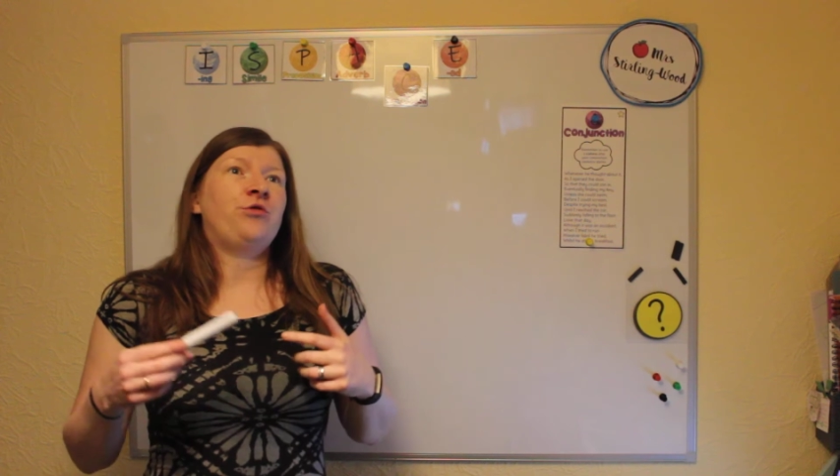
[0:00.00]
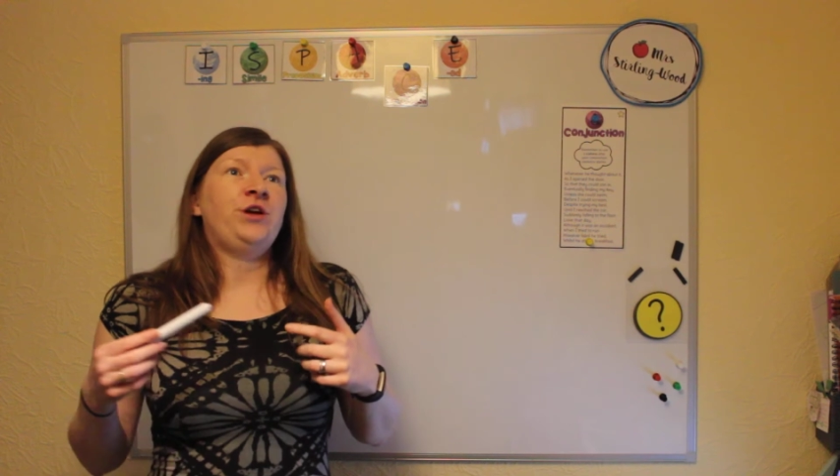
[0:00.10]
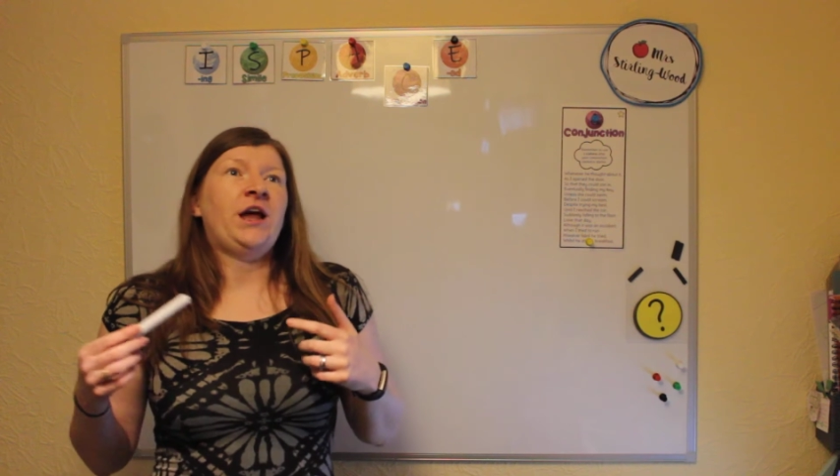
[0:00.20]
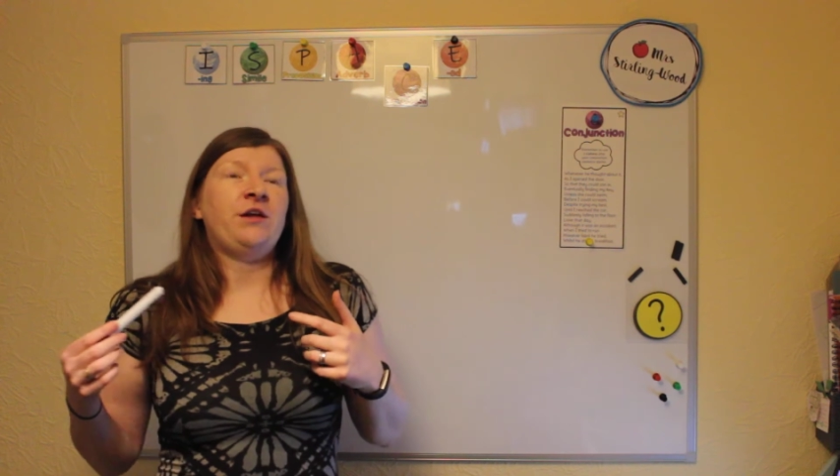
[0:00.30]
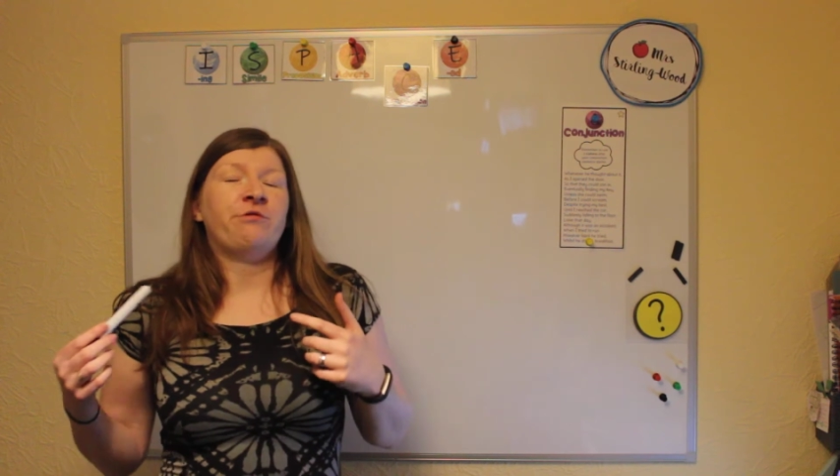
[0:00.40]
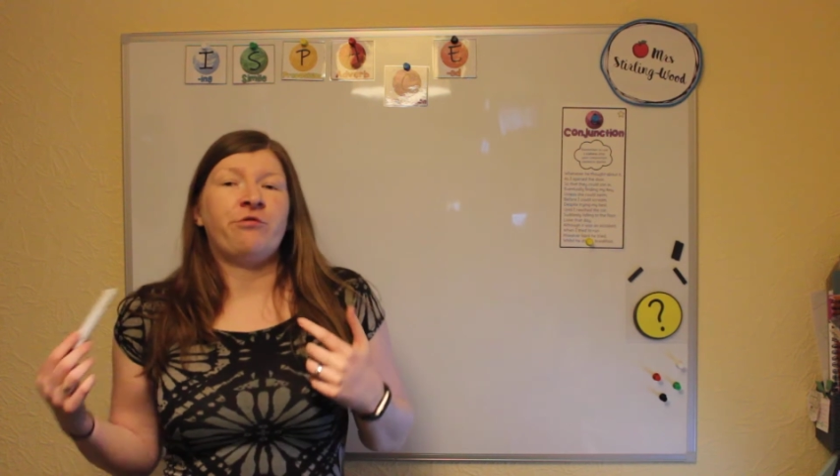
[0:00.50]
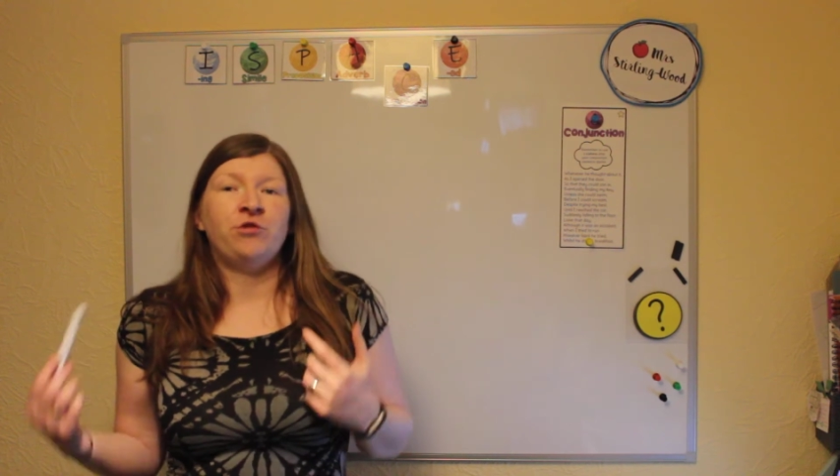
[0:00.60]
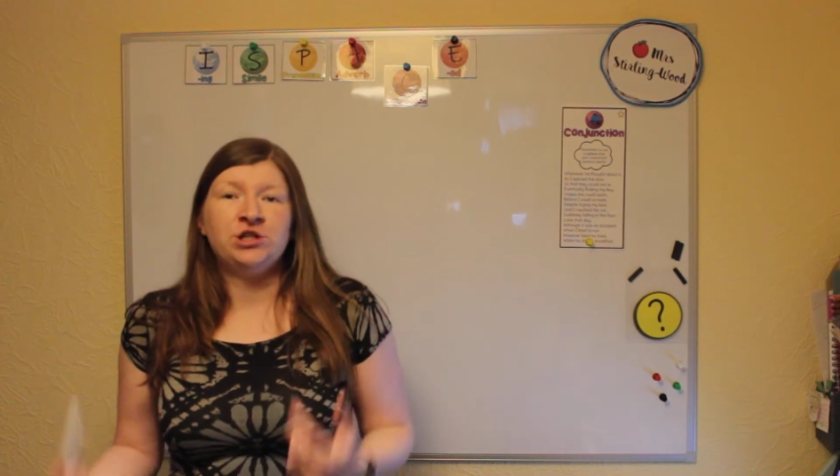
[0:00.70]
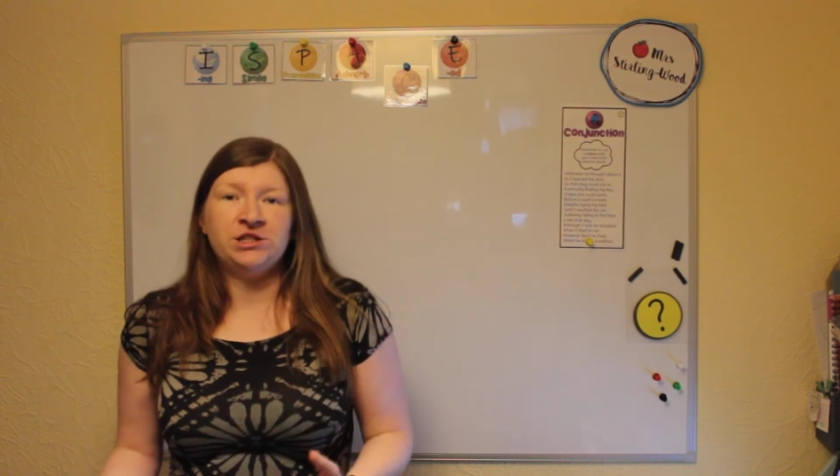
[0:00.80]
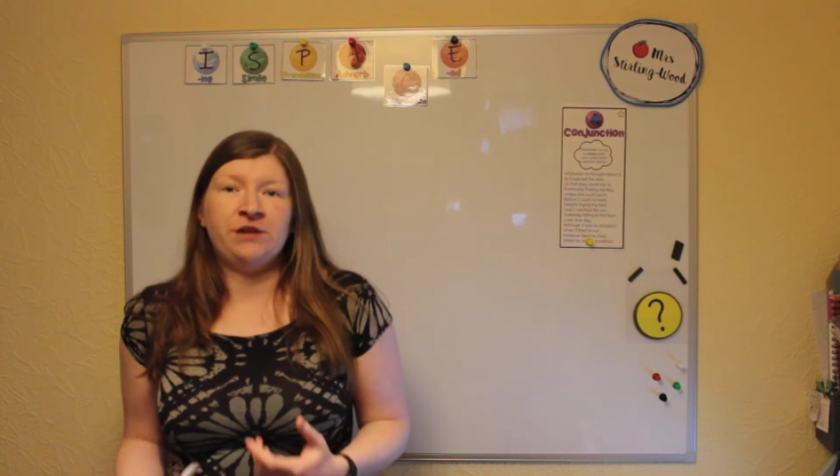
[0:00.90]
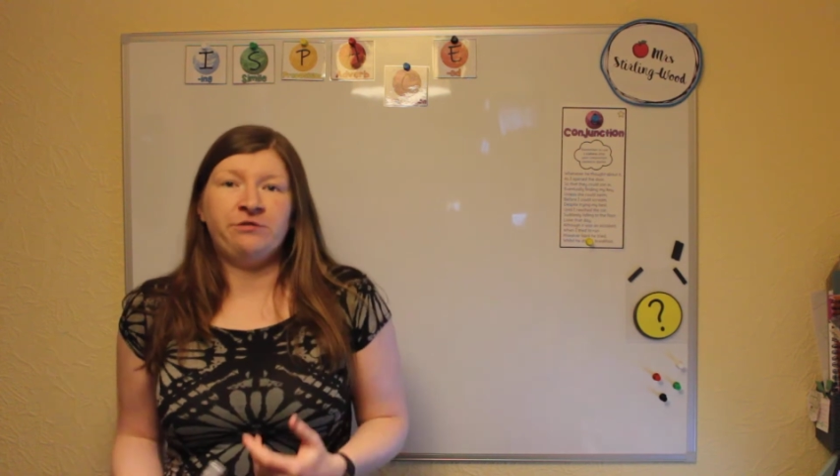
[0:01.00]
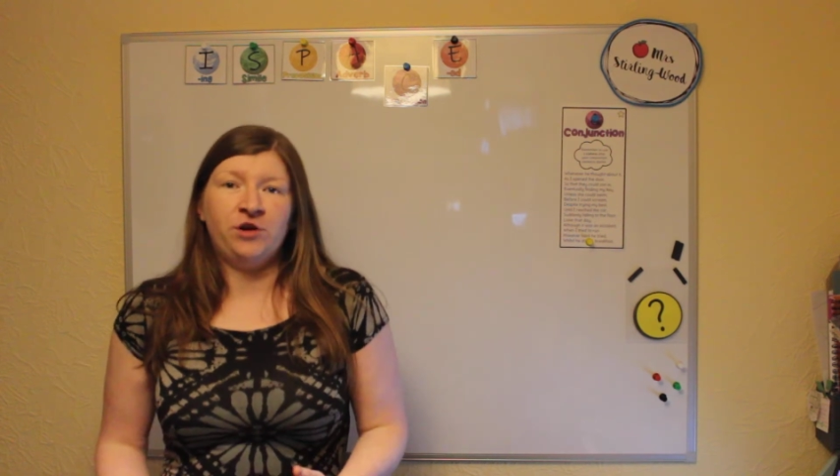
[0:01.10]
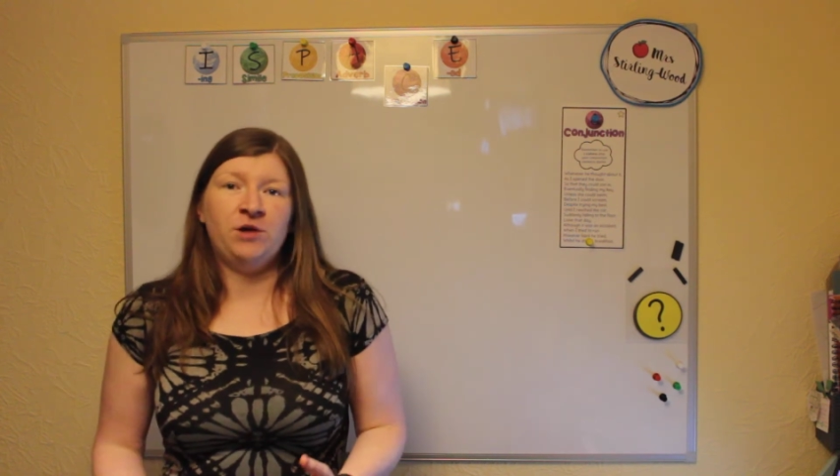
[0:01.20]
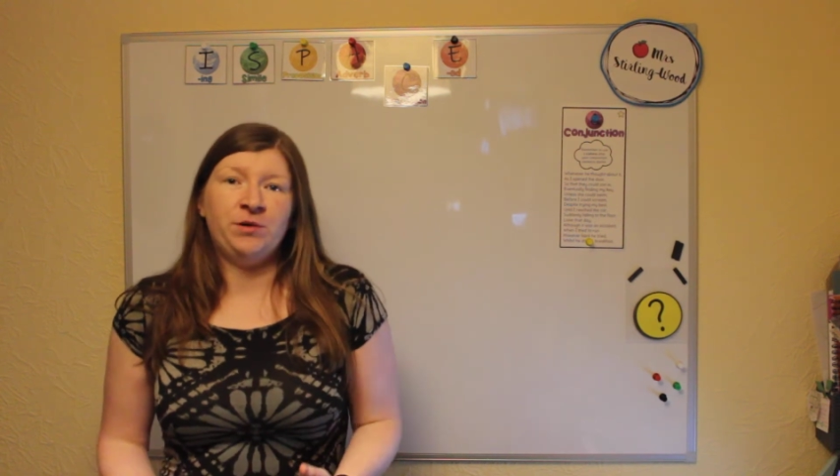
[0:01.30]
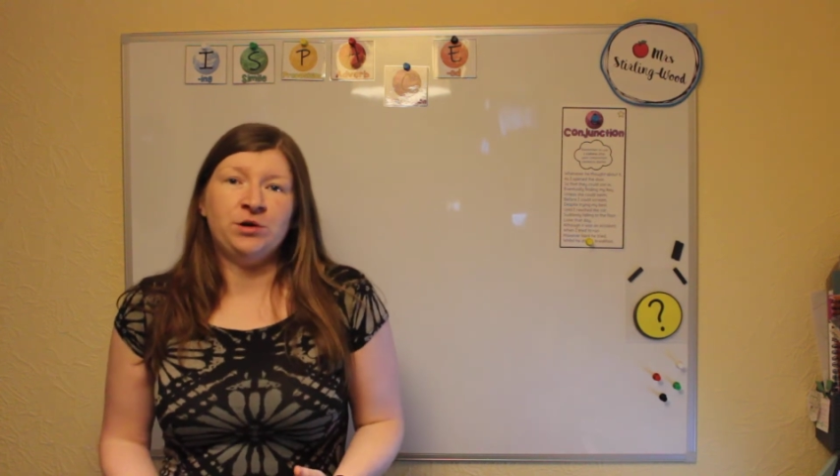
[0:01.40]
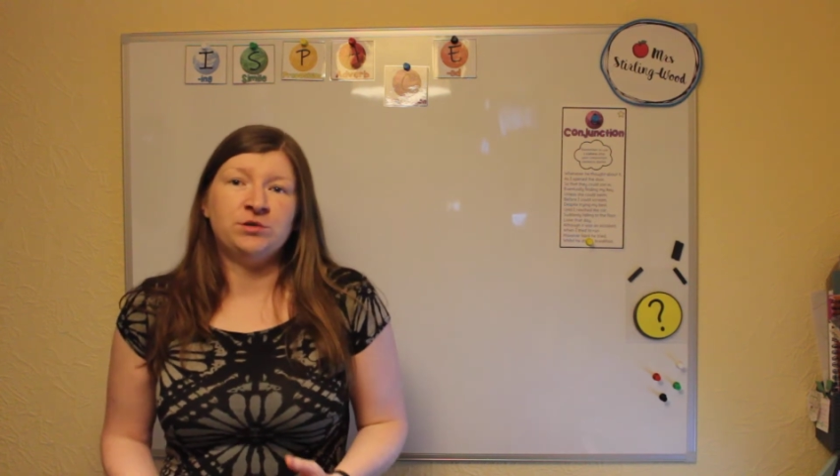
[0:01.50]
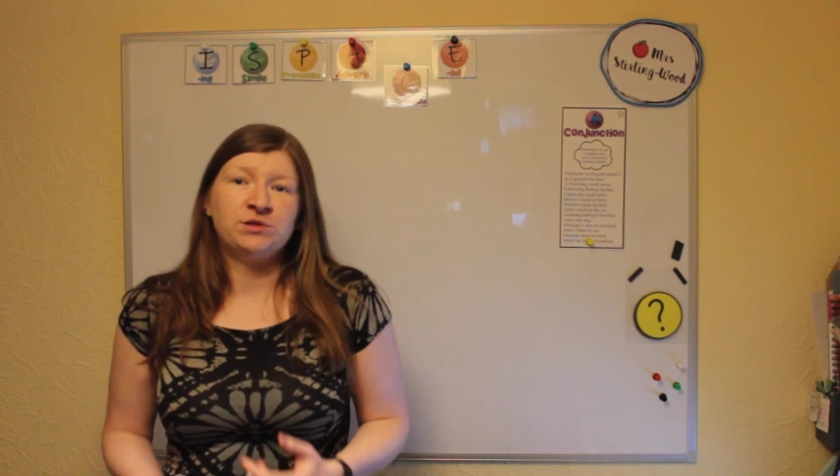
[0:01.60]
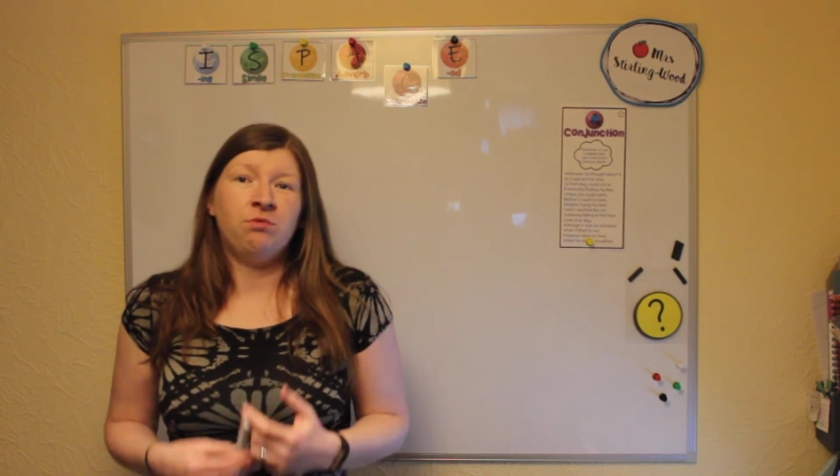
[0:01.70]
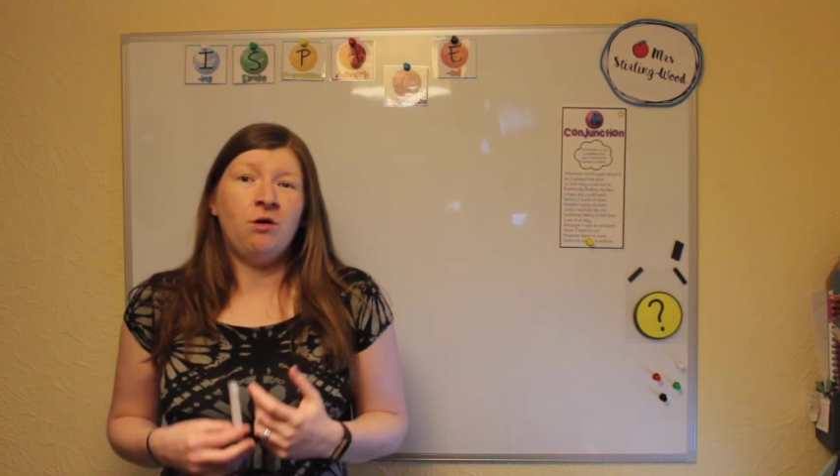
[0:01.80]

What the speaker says: create fronted adverbials,